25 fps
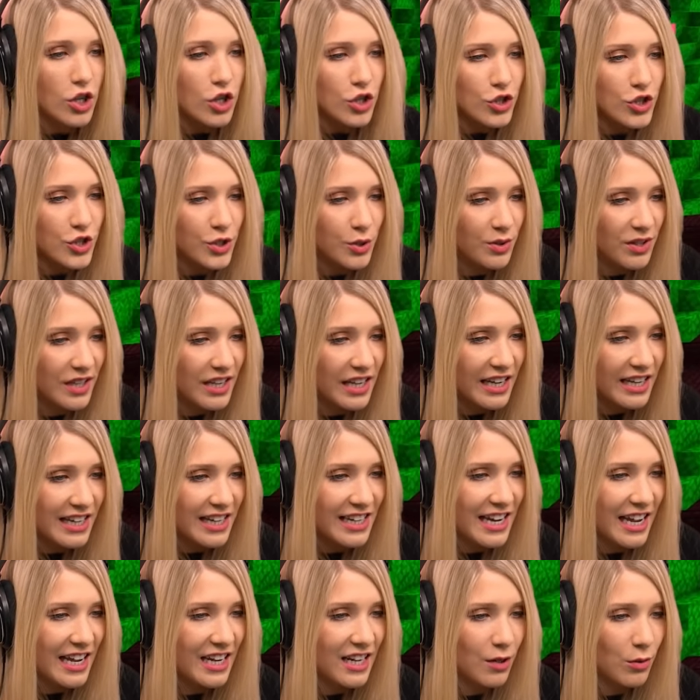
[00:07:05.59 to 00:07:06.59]
Do you think I can
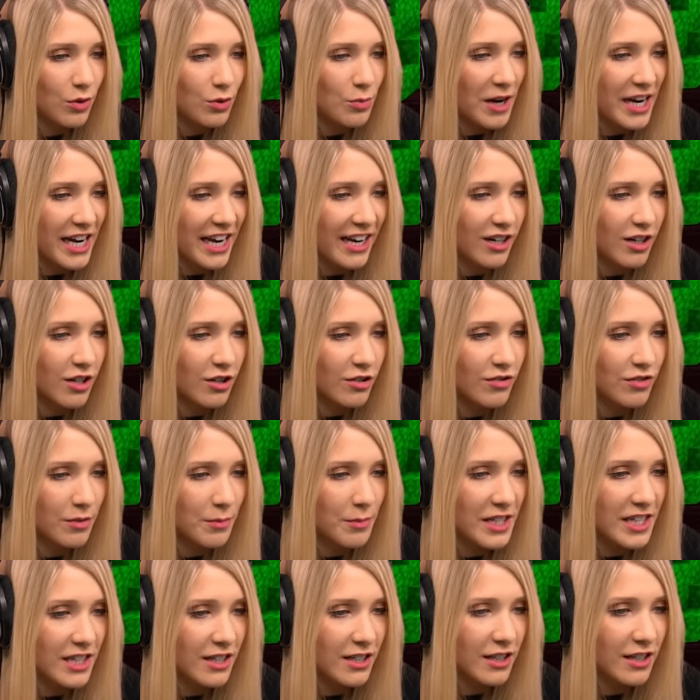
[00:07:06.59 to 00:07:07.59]
hit it with my arrow from
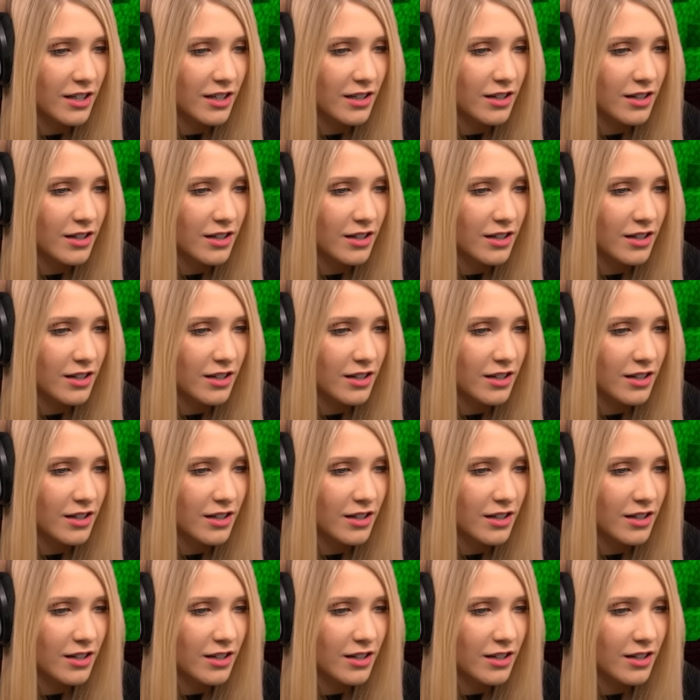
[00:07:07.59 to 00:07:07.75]
here?